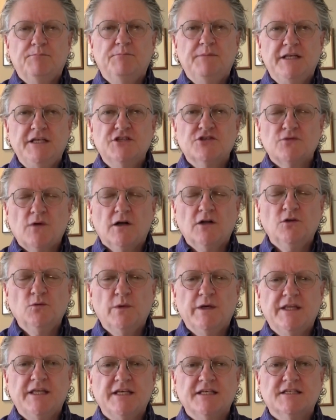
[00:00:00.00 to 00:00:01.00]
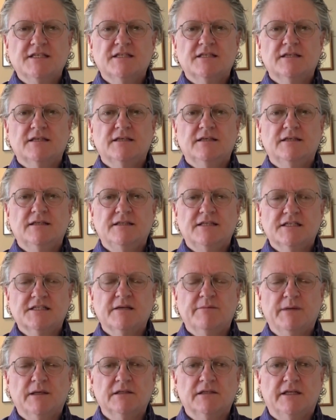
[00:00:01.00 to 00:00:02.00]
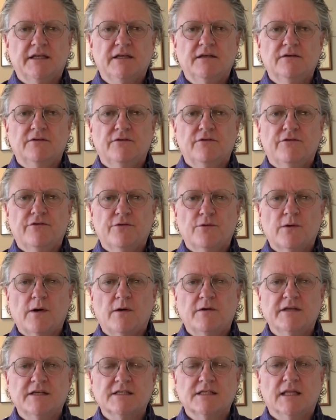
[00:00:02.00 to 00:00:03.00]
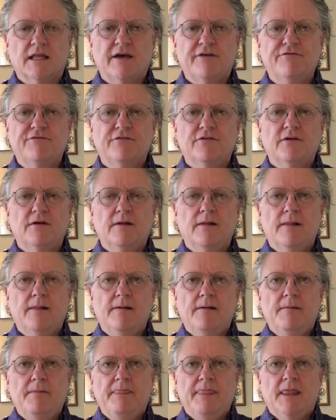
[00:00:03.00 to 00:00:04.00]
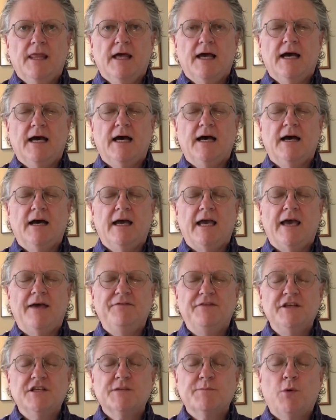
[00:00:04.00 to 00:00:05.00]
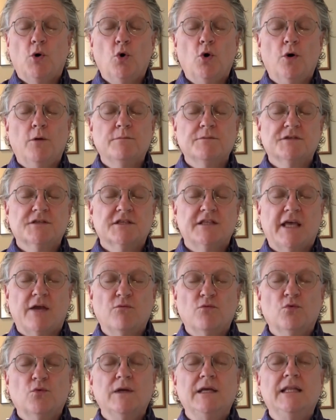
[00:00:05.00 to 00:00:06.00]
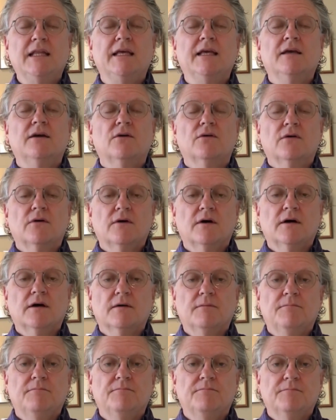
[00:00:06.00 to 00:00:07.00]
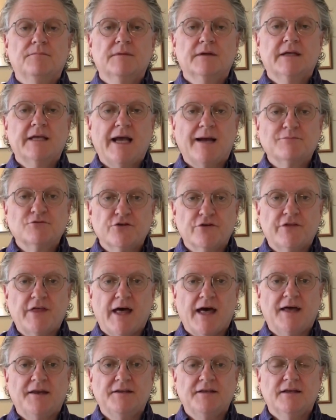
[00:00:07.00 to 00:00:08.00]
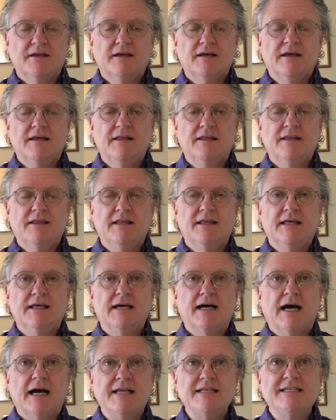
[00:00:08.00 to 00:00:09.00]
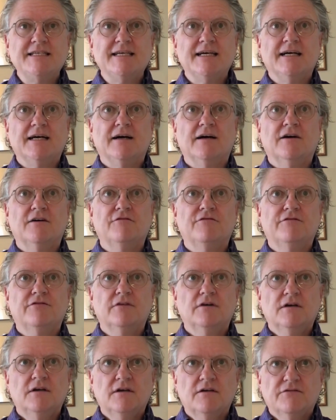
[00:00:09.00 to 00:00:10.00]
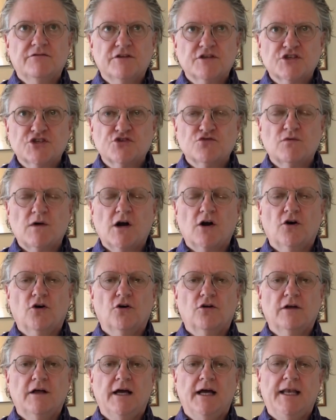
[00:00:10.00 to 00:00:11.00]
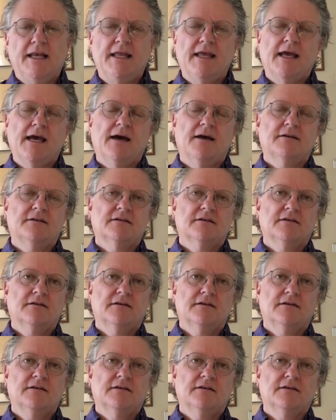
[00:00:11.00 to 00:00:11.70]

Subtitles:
he struggled with his disability throughout his life. And these poems, they really capture that idea of the struggle and yet